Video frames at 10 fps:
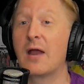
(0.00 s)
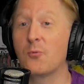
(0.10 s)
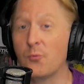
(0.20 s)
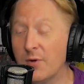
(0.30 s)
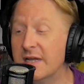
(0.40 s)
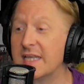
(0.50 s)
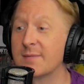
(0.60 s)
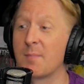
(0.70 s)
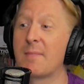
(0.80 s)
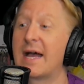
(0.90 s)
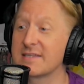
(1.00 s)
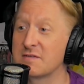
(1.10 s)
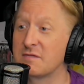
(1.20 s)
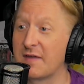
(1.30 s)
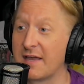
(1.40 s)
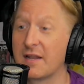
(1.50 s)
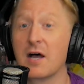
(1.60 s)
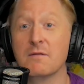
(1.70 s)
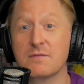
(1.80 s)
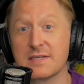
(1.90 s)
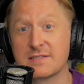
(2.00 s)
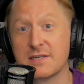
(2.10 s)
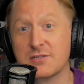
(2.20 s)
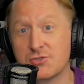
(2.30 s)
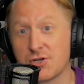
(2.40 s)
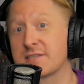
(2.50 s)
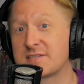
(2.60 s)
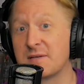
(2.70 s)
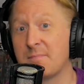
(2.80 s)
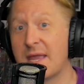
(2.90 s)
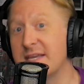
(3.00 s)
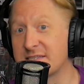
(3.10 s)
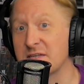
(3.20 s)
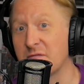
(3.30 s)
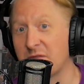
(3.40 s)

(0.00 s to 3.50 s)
I really am a massive fan of this Justin Mason